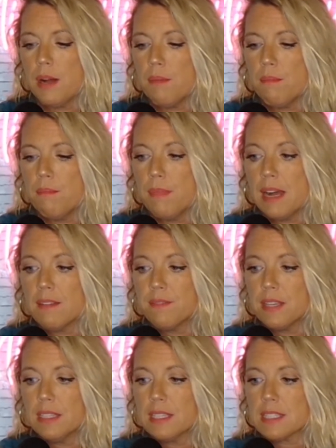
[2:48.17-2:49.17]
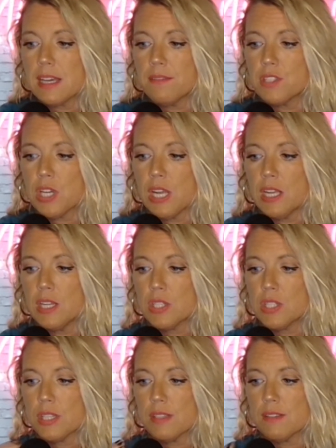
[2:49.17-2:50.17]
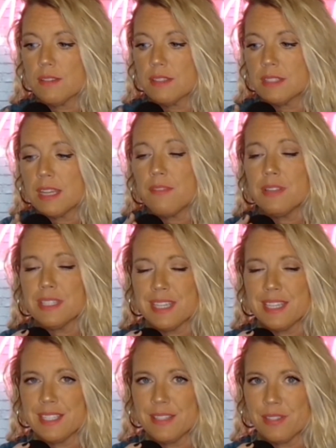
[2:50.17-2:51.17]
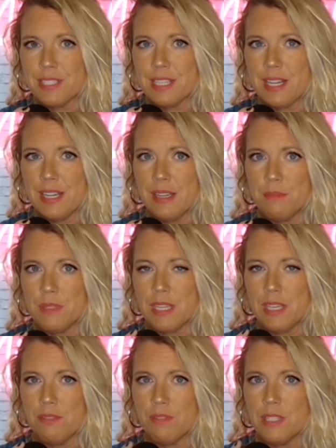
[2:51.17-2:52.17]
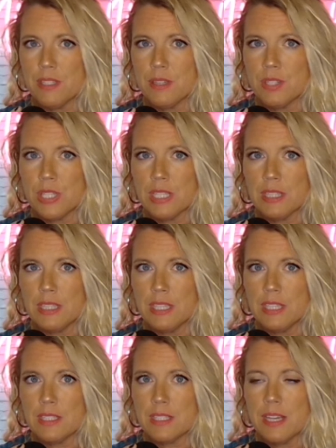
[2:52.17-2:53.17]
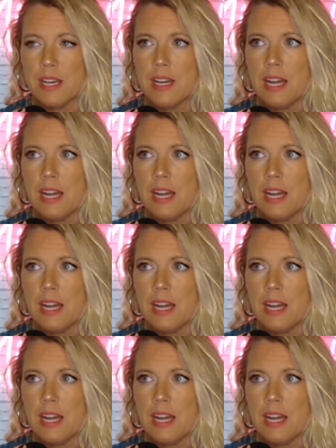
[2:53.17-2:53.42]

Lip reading: My feelings have changed 17 different times in researching this.